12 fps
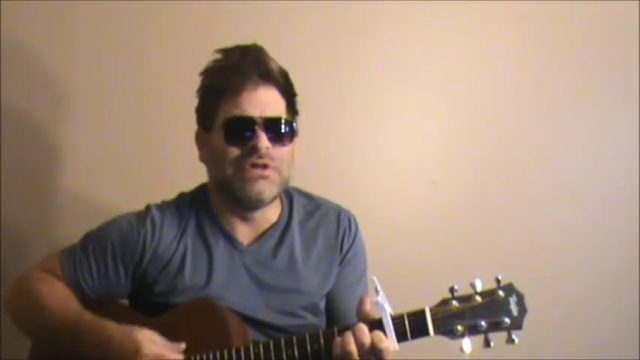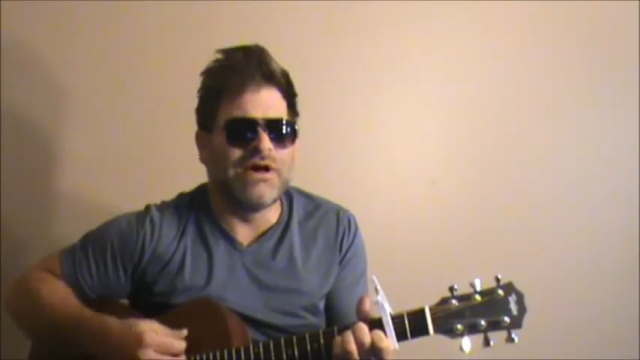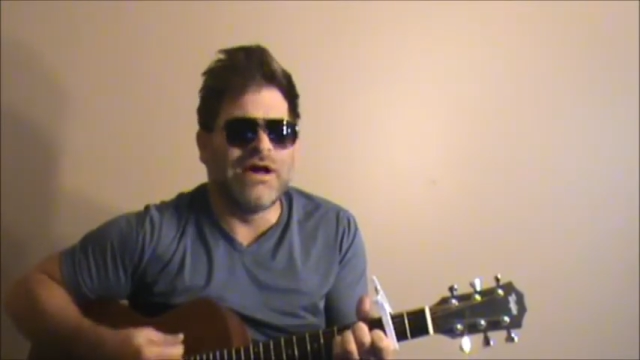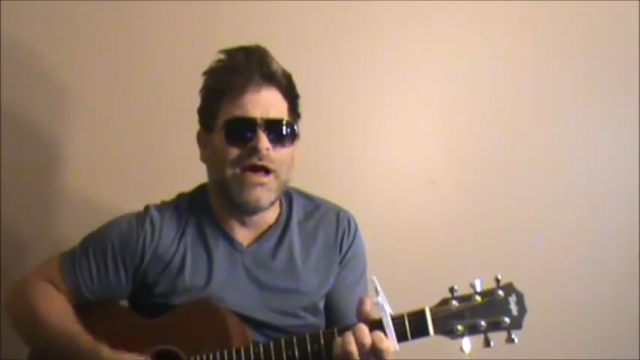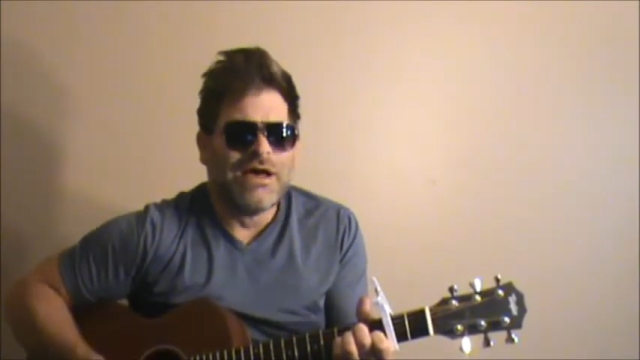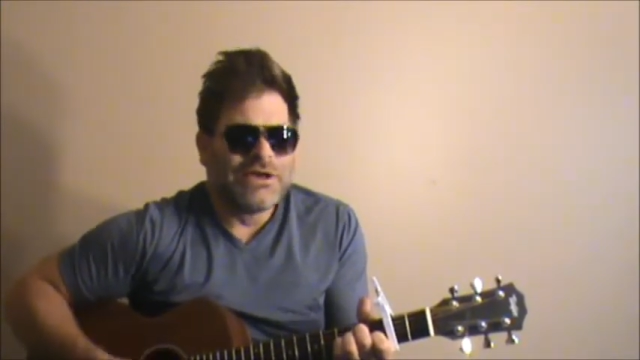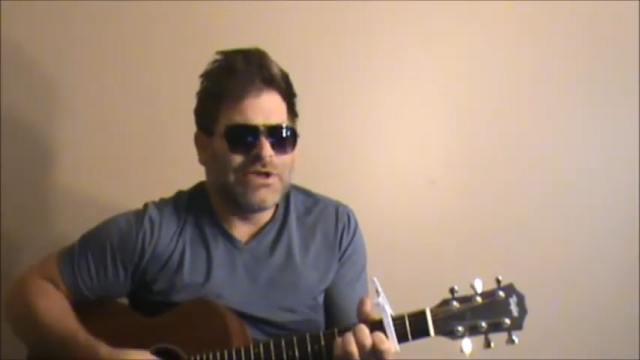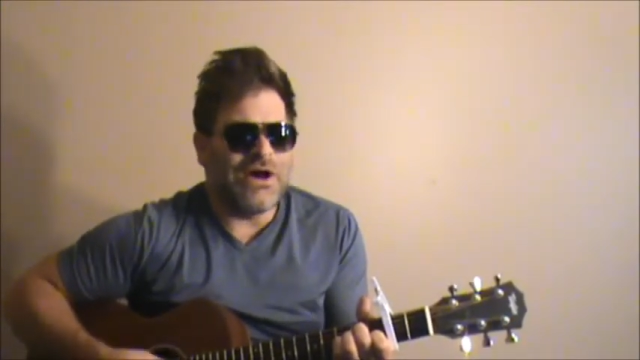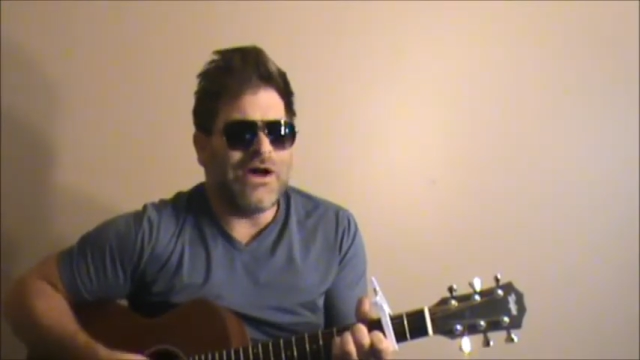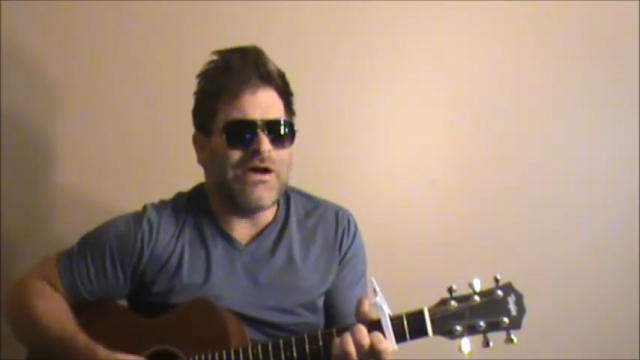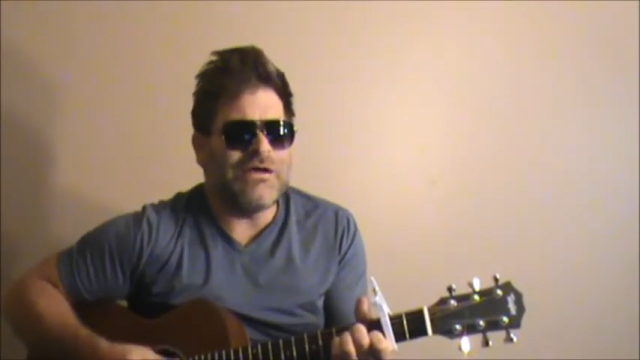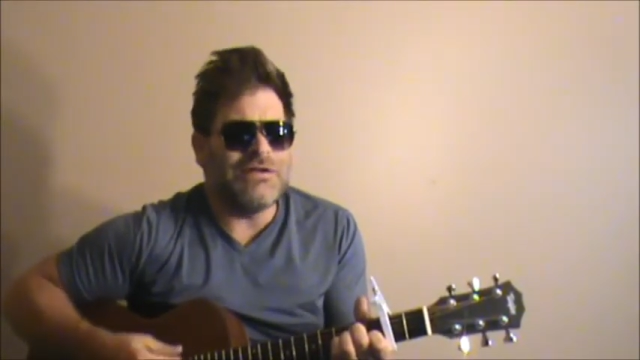the
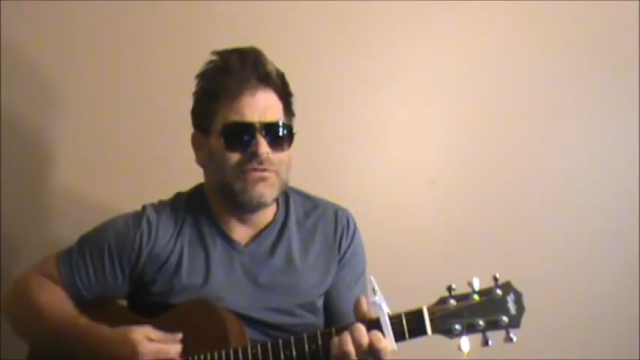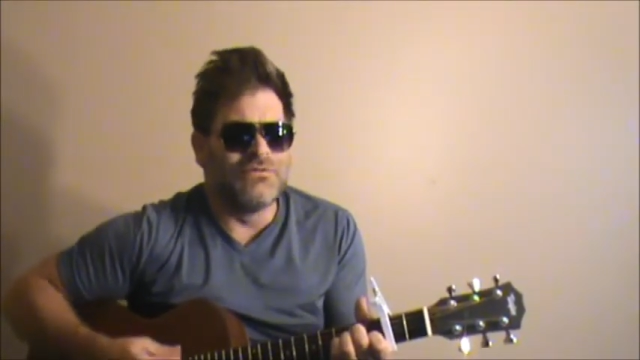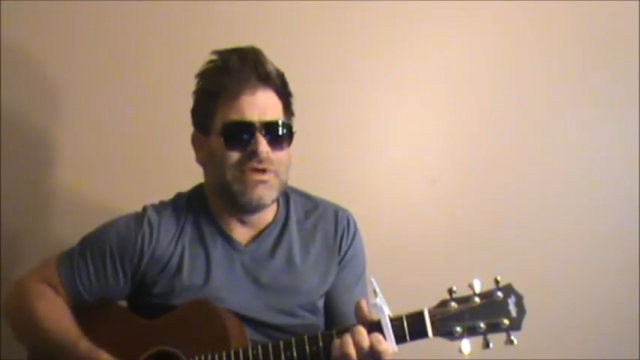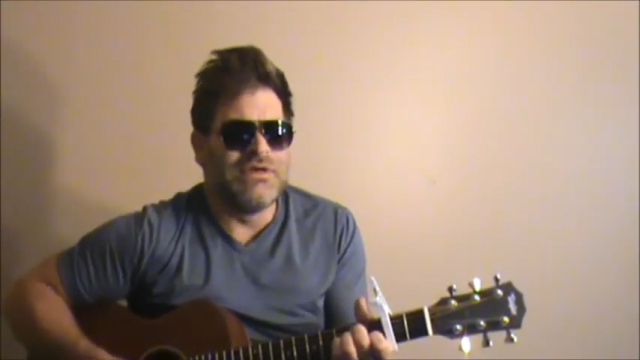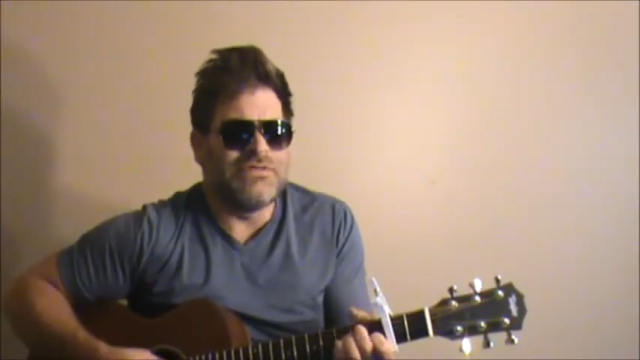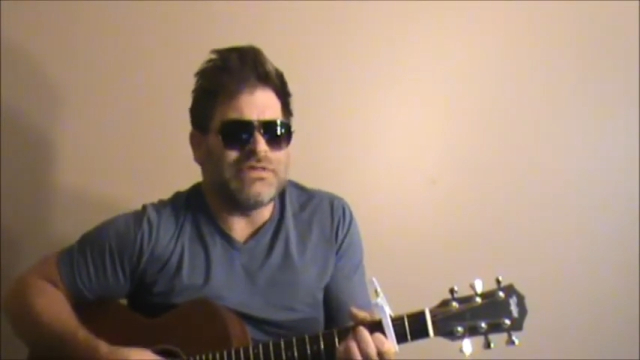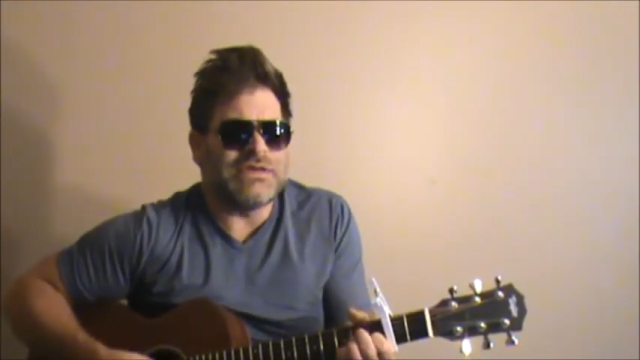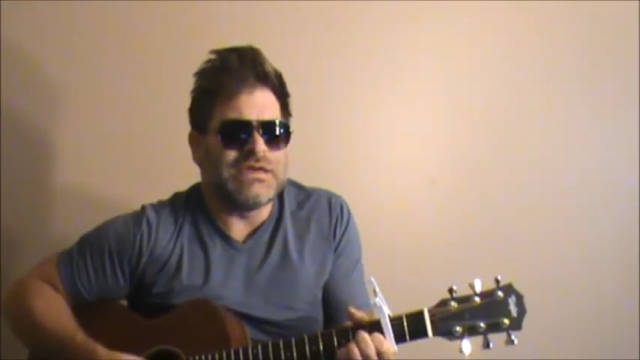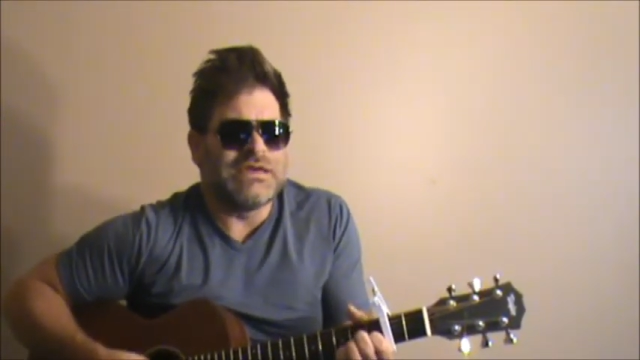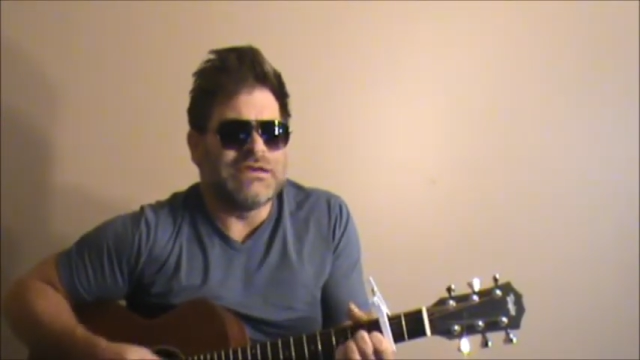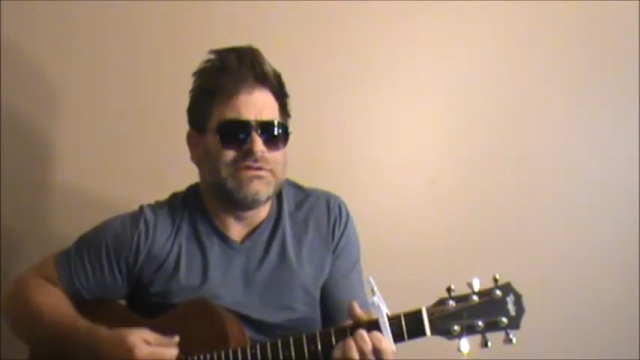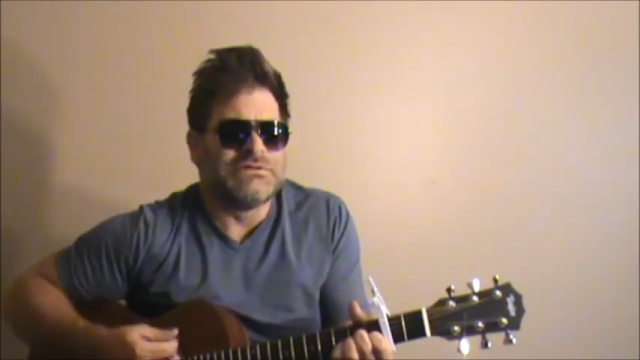garden with,
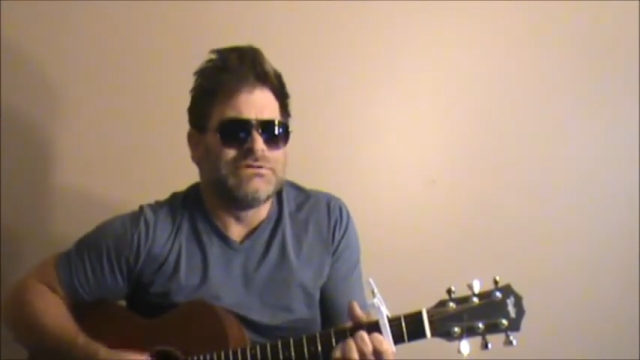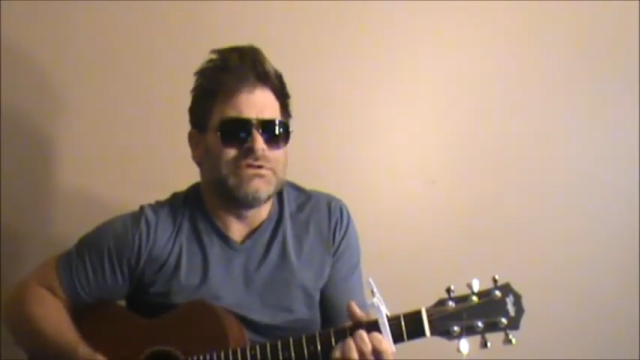eating